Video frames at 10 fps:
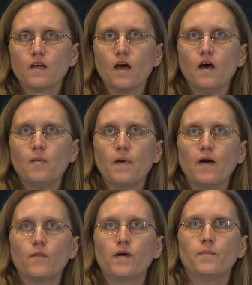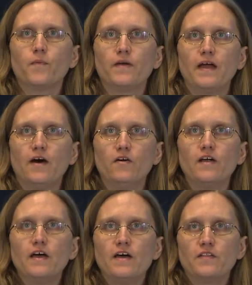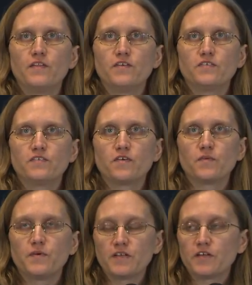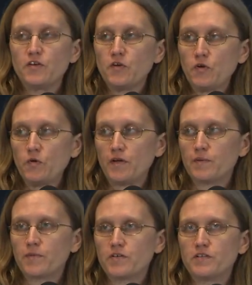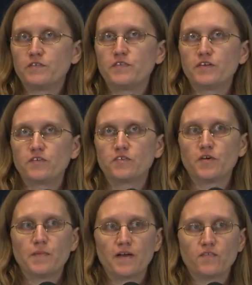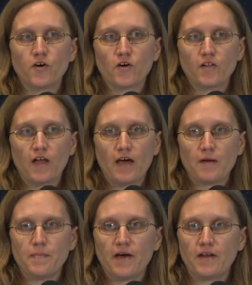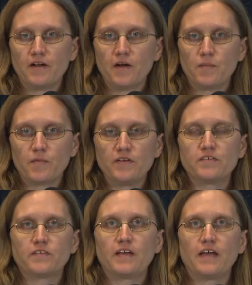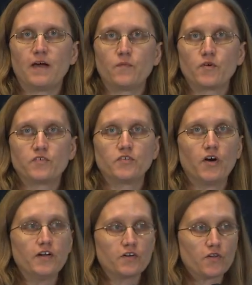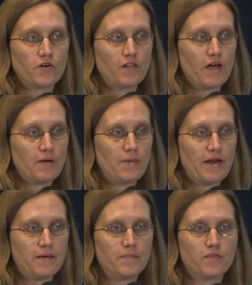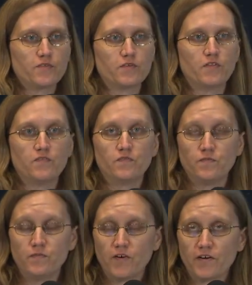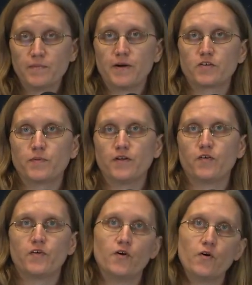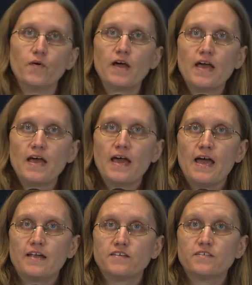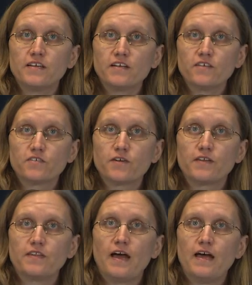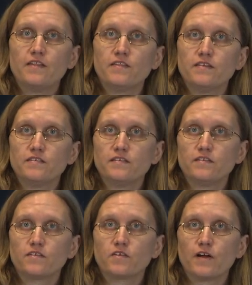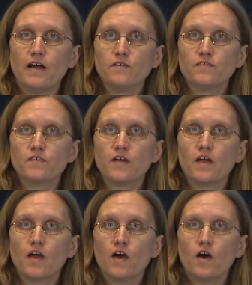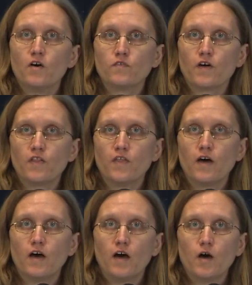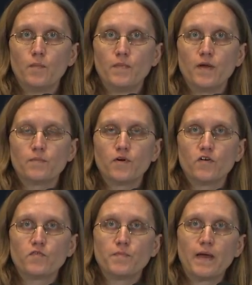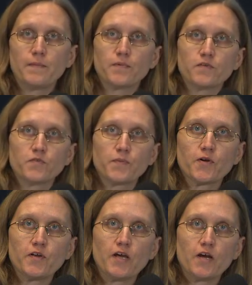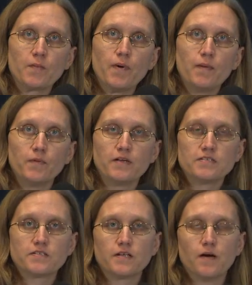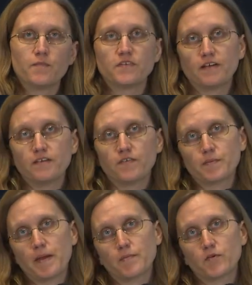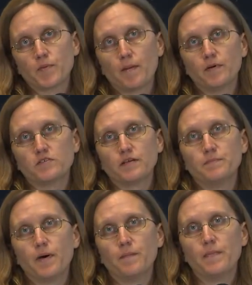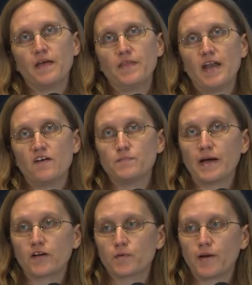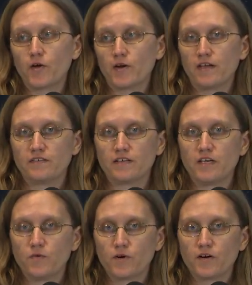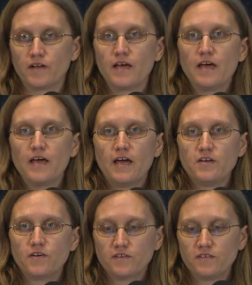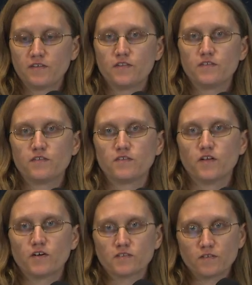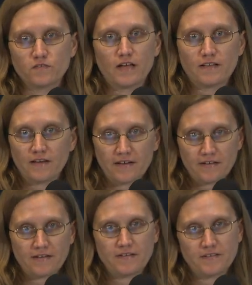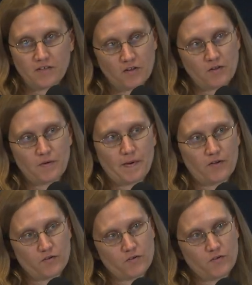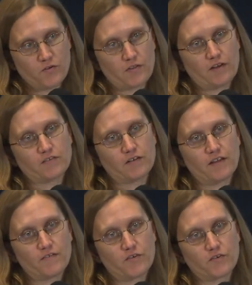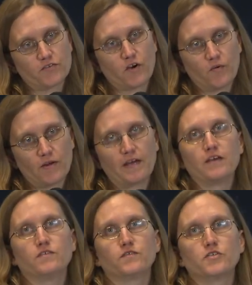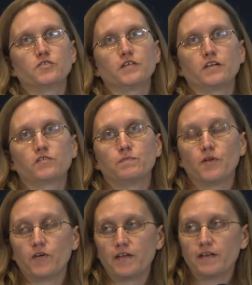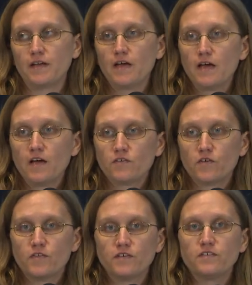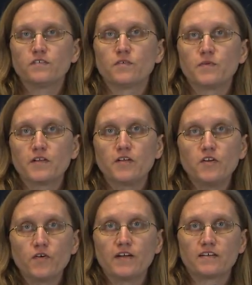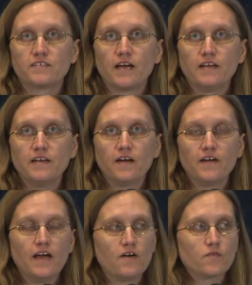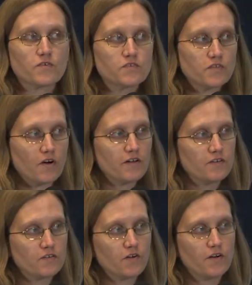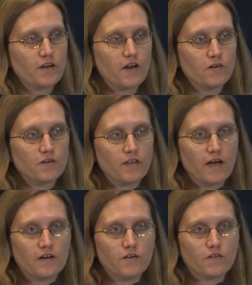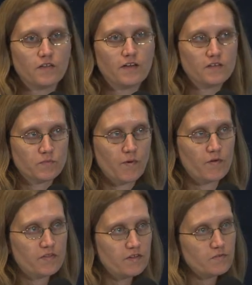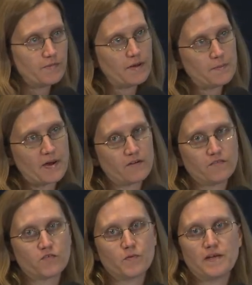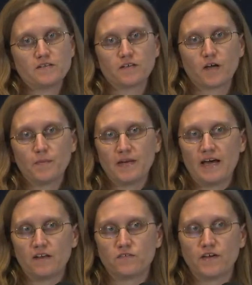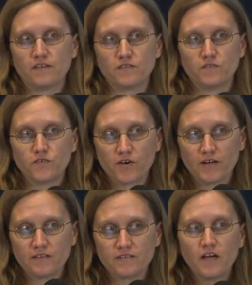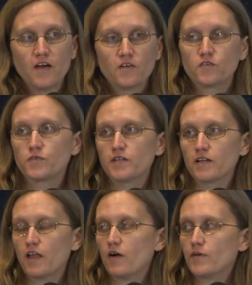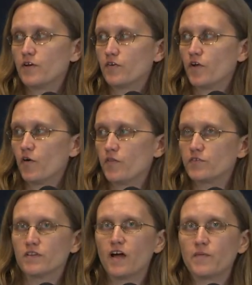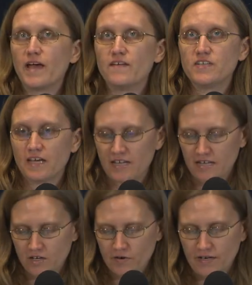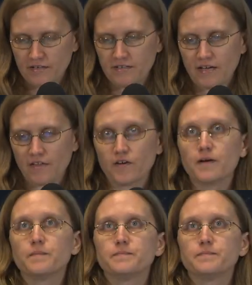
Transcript: Um, I want to point out that this is a really new and emerging field, so you might have heard a lot about it um, recently, and we're starting to learn a lot about it, but there's a very much we don't know. And just to illustrate that, this is a graph of the um, number of papers year published, um, scientific papers published in PubMed that have microbiota as a keyword. And you can see that this is largely flatlined until about 2011 or so when it has virtually exploded. So this is a really new and exciting area and we're starting to learn a lot of new things, but with this amount of information coming at us fast and furious, there's really a lot we don't know and there's a lot we haven't yet integrated together.